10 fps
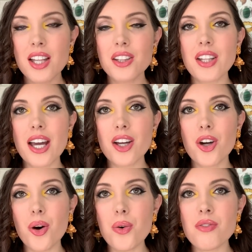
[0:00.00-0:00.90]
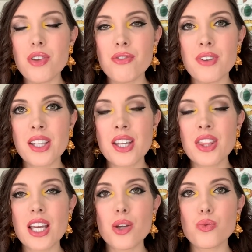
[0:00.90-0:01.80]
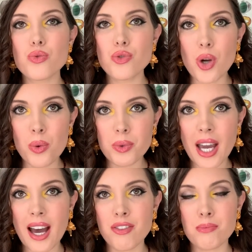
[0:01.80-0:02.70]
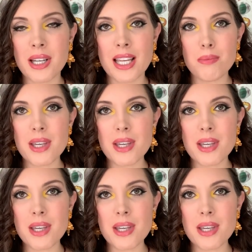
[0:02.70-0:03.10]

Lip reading: Let go of the feeling that you don't have money,